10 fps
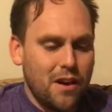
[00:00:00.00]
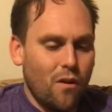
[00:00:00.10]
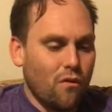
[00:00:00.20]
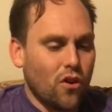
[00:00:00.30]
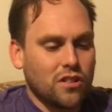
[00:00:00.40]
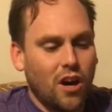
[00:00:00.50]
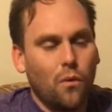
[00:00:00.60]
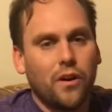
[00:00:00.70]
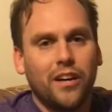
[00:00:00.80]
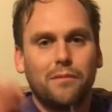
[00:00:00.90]
metal rod
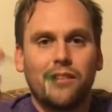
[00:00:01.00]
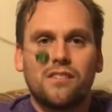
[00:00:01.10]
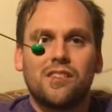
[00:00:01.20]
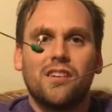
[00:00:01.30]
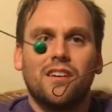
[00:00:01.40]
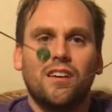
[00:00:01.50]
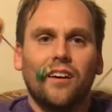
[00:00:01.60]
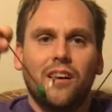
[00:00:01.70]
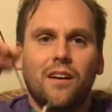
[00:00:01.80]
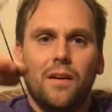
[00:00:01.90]
goalkeepers
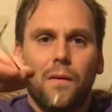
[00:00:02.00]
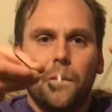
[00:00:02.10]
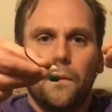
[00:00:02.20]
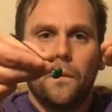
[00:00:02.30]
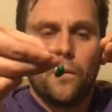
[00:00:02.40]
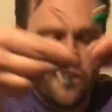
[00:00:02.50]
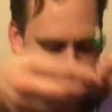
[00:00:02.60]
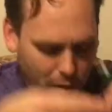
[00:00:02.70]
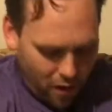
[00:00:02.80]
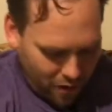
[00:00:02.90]
with
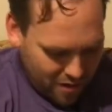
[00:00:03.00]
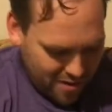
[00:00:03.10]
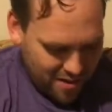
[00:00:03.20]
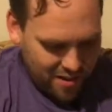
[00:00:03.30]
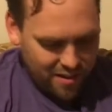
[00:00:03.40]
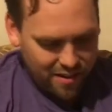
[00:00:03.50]
box.